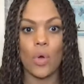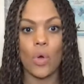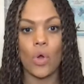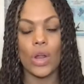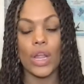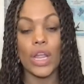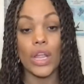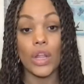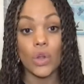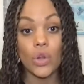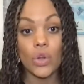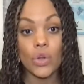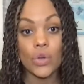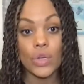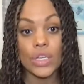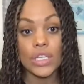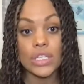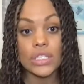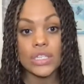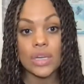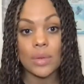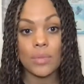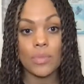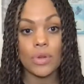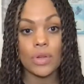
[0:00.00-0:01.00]
or
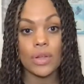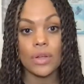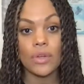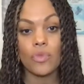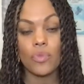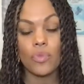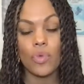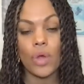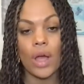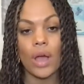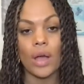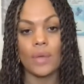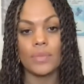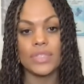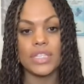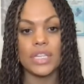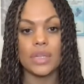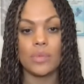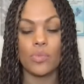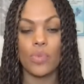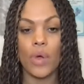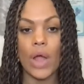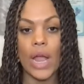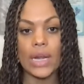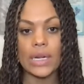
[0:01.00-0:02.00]
increased number of
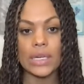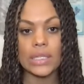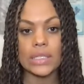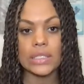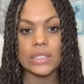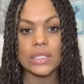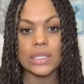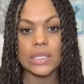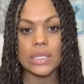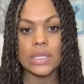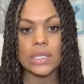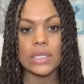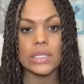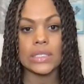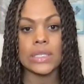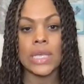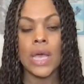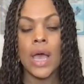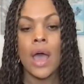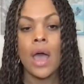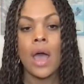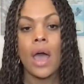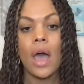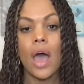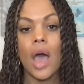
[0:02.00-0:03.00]
teen pregnancies
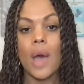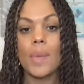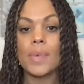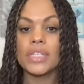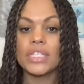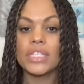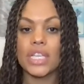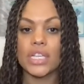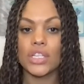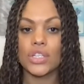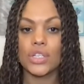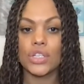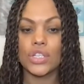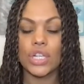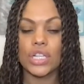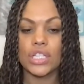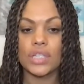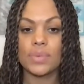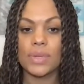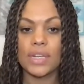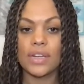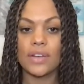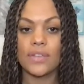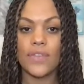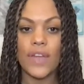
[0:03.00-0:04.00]
and sexually
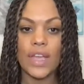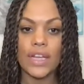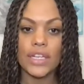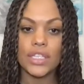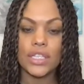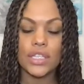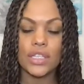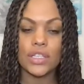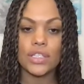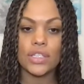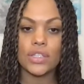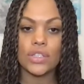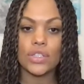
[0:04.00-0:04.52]
transmitted infections.